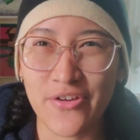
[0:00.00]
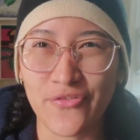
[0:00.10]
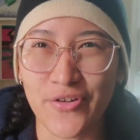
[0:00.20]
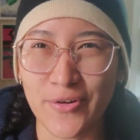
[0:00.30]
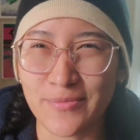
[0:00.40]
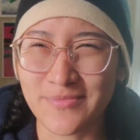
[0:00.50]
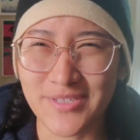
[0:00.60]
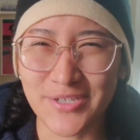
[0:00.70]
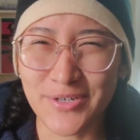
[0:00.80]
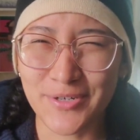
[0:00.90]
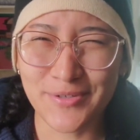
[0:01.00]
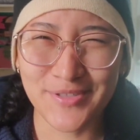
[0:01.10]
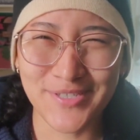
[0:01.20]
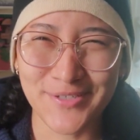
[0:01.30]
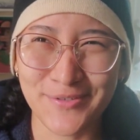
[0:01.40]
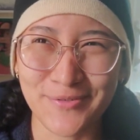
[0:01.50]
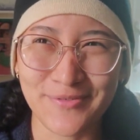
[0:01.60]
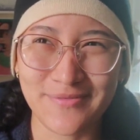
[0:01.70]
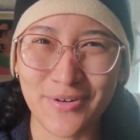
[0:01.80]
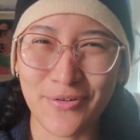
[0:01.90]
from 0
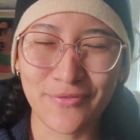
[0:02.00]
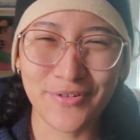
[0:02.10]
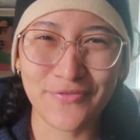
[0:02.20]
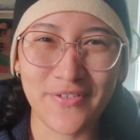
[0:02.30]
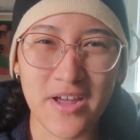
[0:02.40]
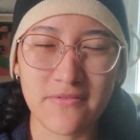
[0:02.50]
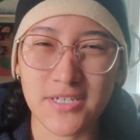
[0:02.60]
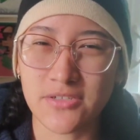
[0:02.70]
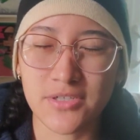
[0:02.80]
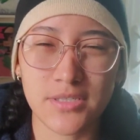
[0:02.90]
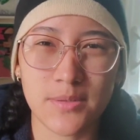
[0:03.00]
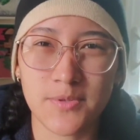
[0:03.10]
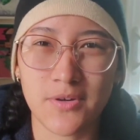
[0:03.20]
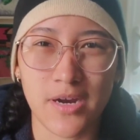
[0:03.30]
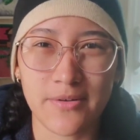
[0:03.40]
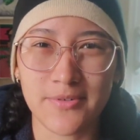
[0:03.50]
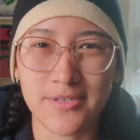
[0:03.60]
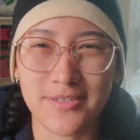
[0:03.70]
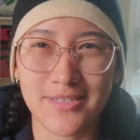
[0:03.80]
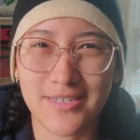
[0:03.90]
to over 500
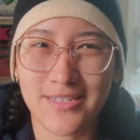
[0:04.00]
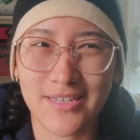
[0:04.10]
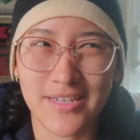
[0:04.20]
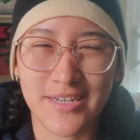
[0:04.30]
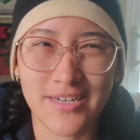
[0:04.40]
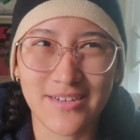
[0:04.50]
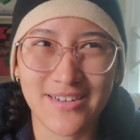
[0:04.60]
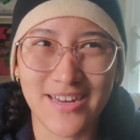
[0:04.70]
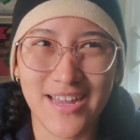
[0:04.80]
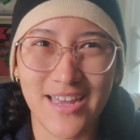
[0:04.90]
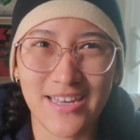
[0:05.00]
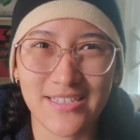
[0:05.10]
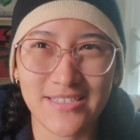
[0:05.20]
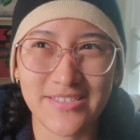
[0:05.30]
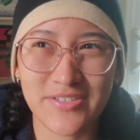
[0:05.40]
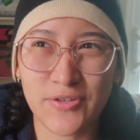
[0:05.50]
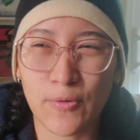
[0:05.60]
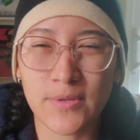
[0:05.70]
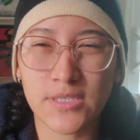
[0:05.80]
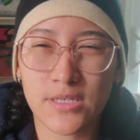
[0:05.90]
subscribers in a year, and
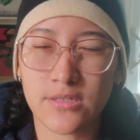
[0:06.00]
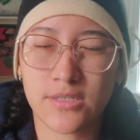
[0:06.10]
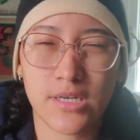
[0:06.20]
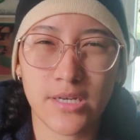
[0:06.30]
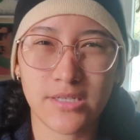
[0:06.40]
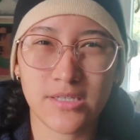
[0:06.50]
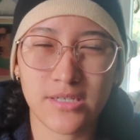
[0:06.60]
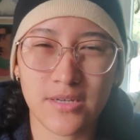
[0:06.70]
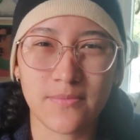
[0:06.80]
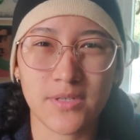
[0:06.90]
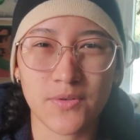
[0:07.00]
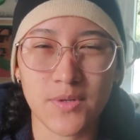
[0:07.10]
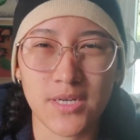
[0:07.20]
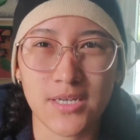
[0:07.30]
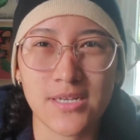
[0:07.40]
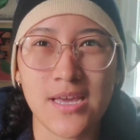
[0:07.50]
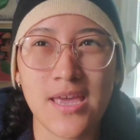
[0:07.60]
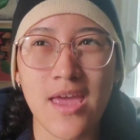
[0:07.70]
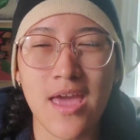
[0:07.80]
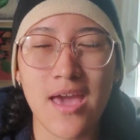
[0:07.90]
so much has changed in
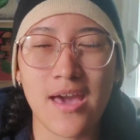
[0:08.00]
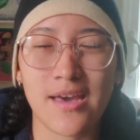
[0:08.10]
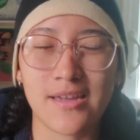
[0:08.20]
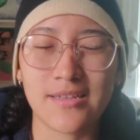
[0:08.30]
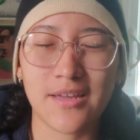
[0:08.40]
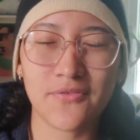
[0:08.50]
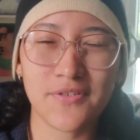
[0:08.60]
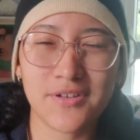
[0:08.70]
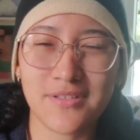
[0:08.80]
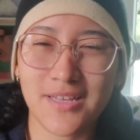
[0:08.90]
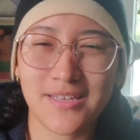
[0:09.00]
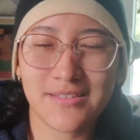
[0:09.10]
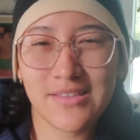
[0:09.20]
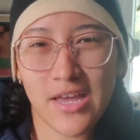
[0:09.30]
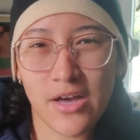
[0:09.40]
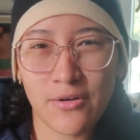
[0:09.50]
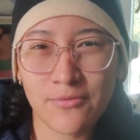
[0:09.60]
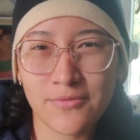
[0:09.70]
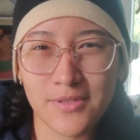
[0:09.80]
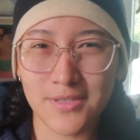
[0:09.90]
between, and I felt like
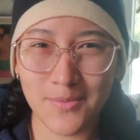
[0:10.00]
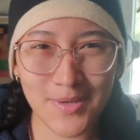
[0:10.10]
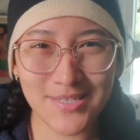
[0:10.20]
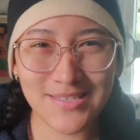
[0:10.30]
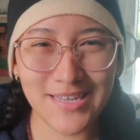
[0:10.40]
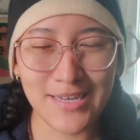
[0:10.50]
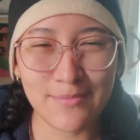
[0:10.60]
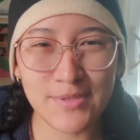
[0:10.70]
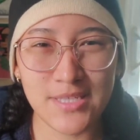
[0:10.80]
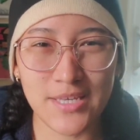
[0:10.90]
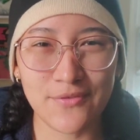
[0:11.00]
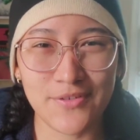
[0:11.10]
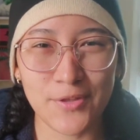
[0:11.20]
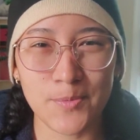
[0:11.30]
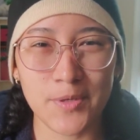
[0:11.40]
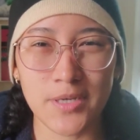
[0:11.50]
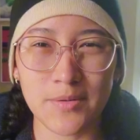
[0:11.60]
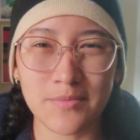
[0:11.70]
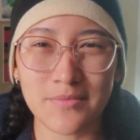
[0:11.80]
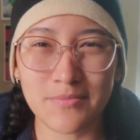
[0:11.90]
now was the best time to give a little
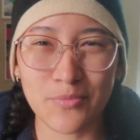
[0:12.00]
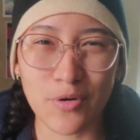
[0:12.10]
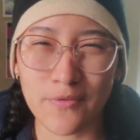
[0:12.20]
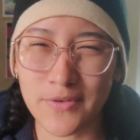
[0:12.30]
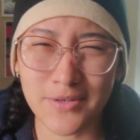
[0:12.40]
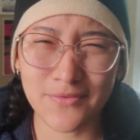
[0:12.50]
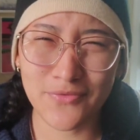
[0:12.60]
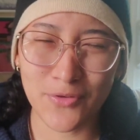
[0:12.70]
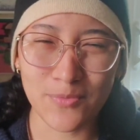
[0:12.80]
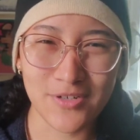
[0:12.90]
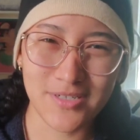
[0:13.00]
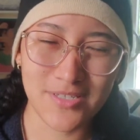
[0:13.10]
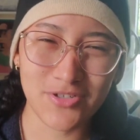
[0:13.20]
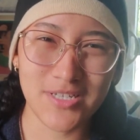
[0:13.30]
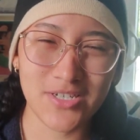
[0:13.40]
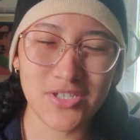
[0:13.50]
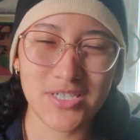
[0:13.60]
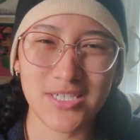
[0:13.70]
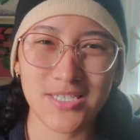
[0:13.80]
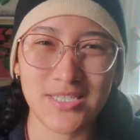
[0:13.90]
bit more of a formal
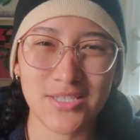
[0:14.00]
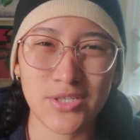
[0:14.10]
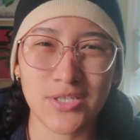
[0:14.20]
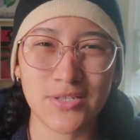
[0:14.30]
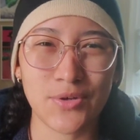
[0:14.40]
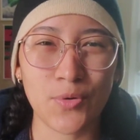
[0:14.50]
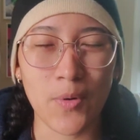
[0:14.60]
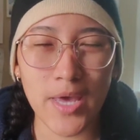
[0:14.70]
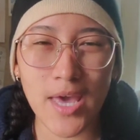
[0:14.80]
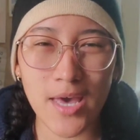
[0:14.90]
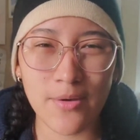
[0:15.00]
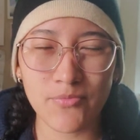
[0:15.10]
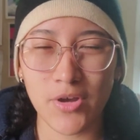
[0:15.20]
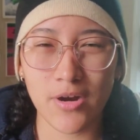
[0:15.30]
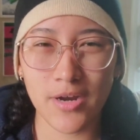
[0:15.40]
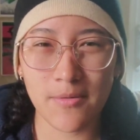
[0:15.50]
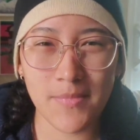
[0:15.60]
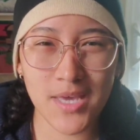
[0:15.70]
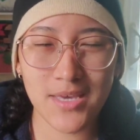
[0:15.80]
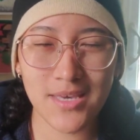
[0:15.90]
introduction to who I am, the art I
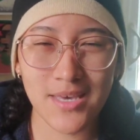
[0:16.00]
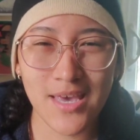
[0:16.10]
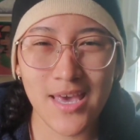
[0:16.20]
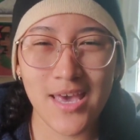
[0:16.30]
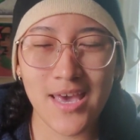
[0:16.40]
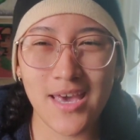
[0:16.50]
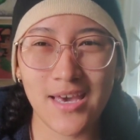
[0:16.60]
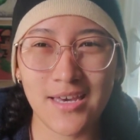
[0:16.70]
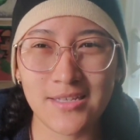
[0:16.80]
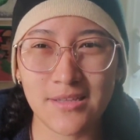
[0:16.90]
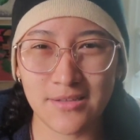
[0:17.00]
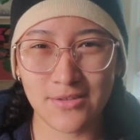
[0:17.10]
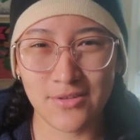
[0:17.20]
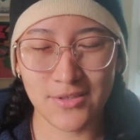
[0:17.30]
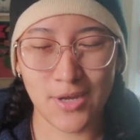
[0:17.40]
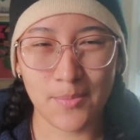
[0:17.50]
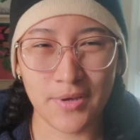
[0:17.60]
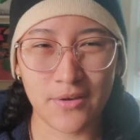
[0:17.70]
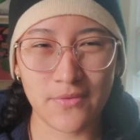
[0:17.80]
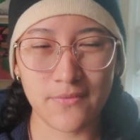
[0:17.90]
make, and to the
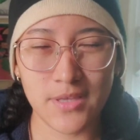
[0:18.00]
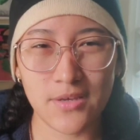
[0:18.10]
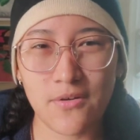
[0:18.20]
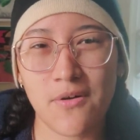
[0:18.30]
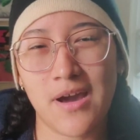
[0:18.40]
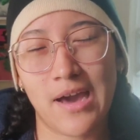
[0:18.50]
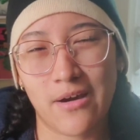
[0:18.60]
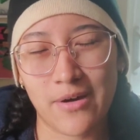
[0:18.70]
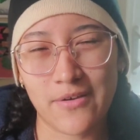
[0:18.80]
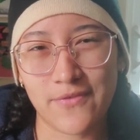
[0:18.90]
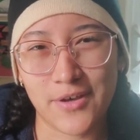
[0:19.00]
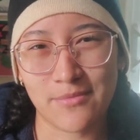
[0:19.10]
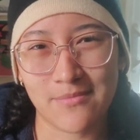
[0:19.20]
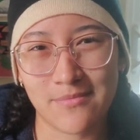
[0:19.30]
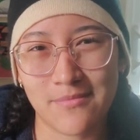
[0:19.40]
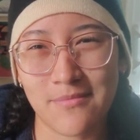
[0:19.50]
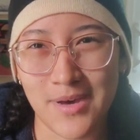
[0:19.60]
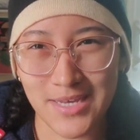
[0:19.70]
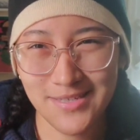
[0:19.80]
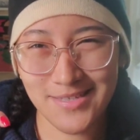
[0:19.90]
topic of the video, how I found
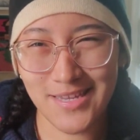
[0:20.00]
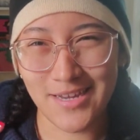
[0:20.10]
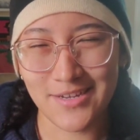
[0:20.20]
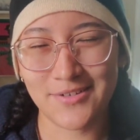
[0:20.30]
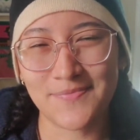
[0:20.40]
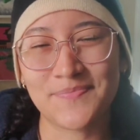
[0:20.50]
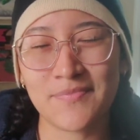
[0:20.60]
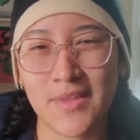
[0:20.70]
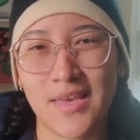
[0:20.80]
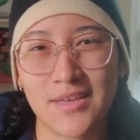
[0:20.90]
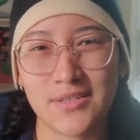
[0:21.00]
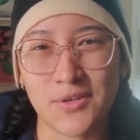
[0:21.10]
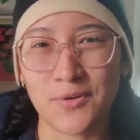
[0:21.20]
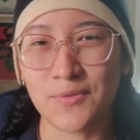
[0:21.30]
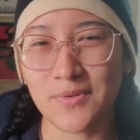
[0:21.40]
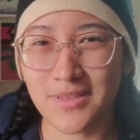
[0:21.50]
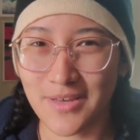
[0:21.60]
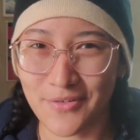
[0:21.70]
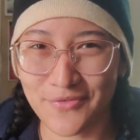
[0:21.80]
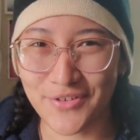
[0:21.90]
my style. So
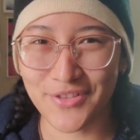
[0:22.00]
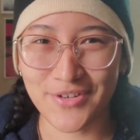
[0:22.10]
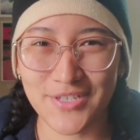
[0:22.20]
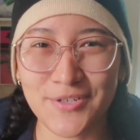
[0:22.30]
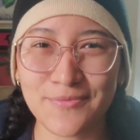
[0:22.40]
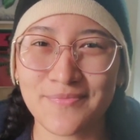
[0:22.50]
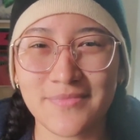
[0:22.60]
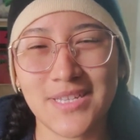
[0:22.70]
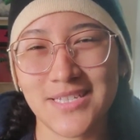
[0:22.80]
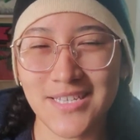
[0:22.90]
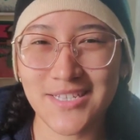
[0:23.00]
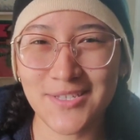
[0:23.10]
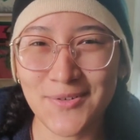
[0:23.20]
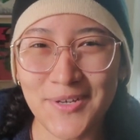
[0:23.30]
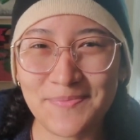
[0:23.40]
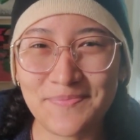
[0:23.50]
without further ado, let's get to it.